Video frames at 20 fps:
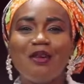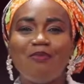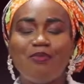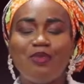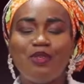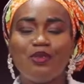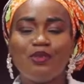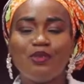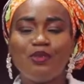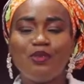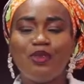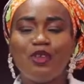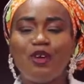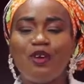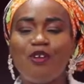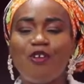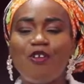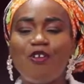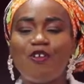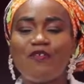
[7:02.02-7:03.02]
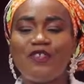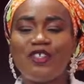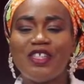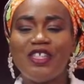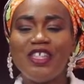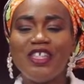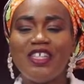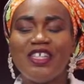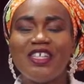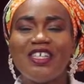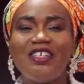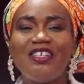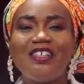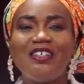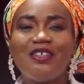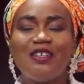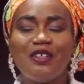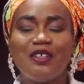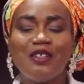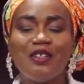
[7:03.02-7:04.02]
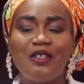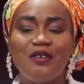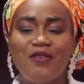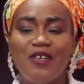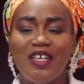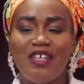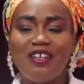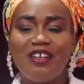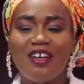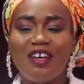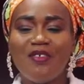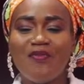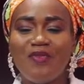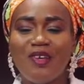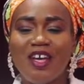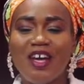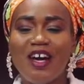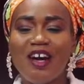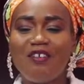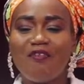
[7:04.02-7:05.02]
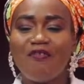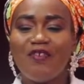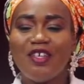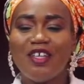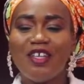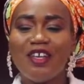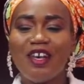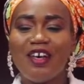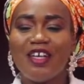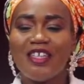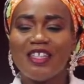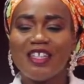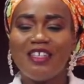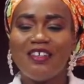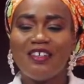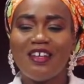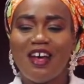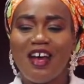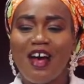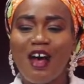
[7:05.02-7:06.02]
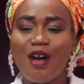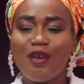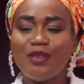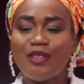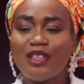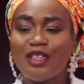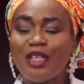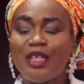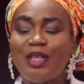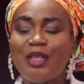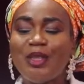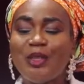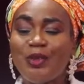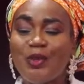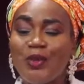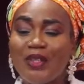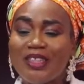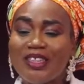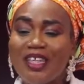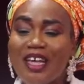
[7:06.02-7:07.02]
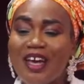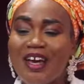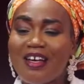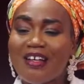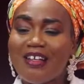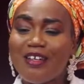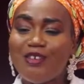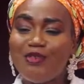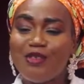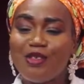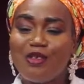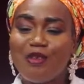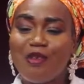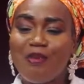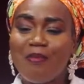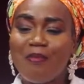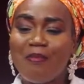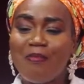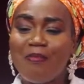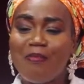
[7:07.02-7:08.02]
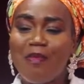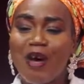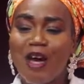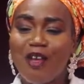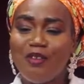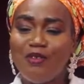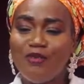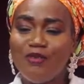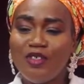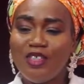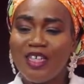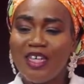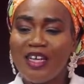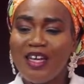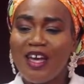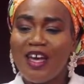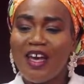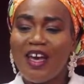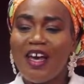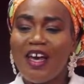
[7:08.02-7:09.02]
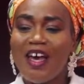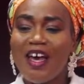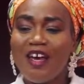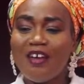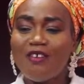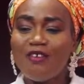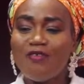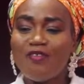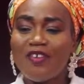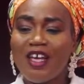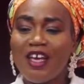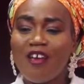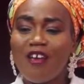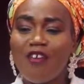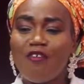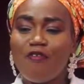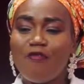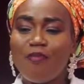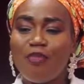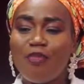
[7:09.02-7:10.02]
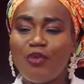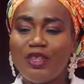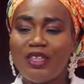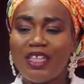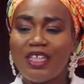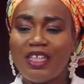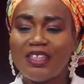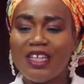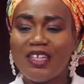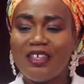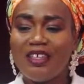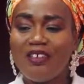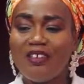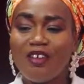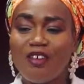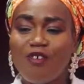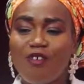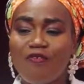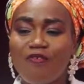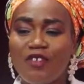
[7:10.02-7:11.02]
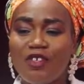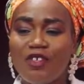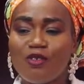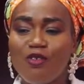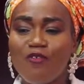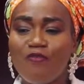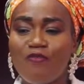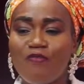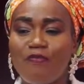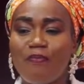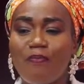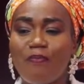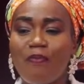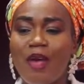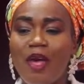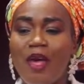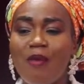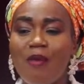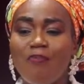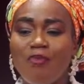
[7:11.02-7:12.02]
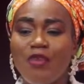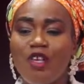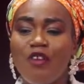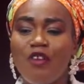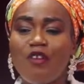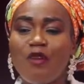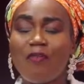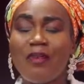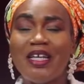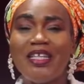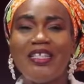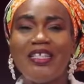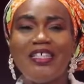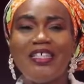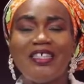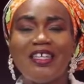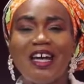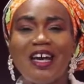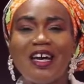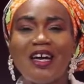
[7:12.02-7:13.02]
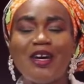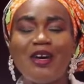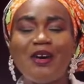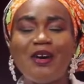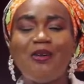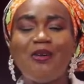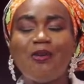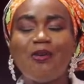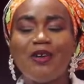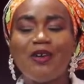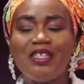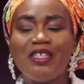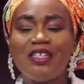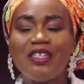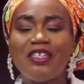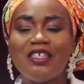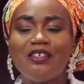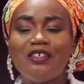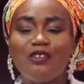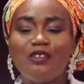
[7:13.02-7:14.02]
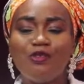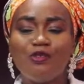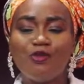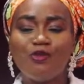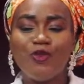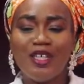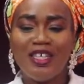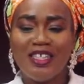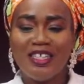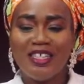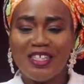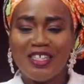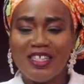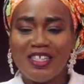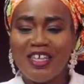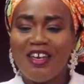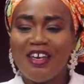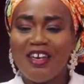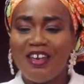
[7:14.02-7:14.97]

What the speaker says: episode of season 3, and we have with us in the house Dr. Yennusom Maalug, head of the Health Project under the office of MP for Medina constituency.